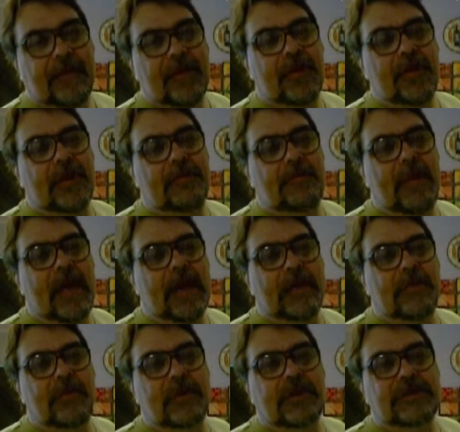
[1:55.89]
You can make
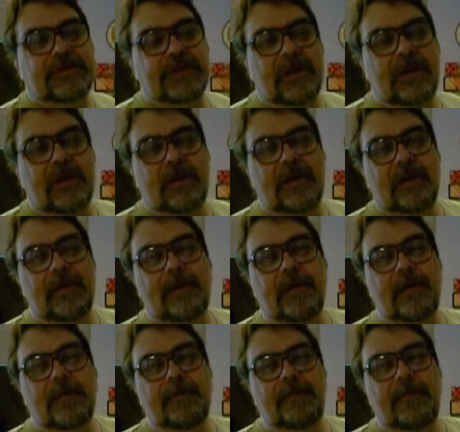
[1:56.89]
it with uh,
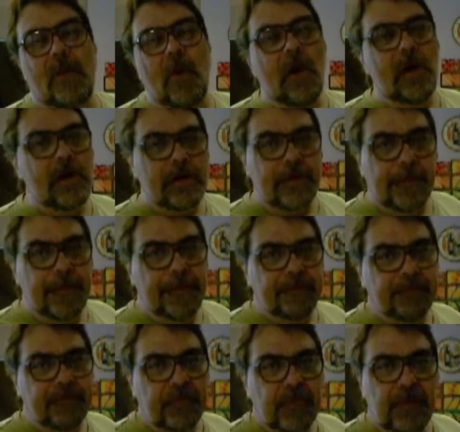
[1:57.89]
pork.
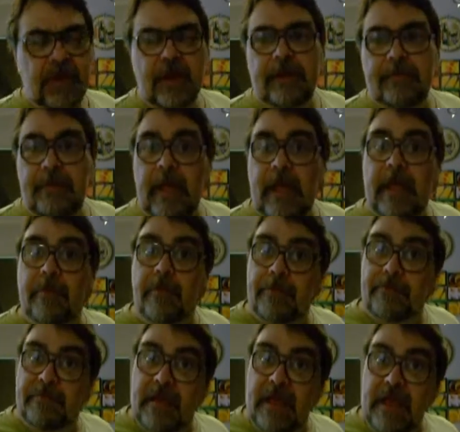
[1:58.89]
You can make it
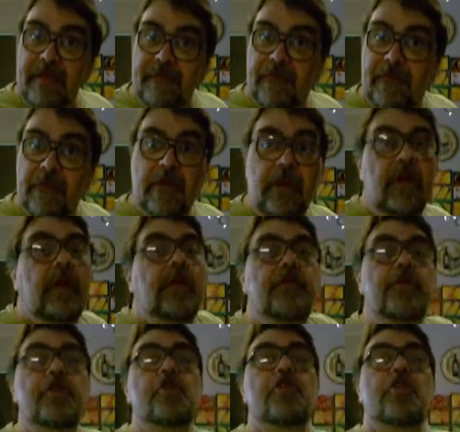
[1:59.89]
with beef.
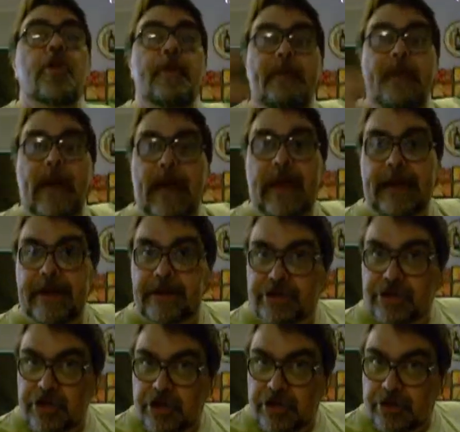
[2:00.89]
You can combine the
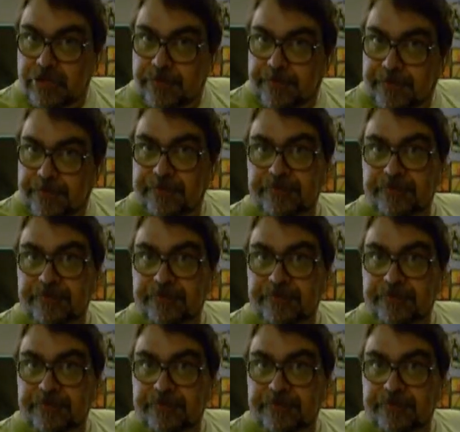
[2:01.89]
two.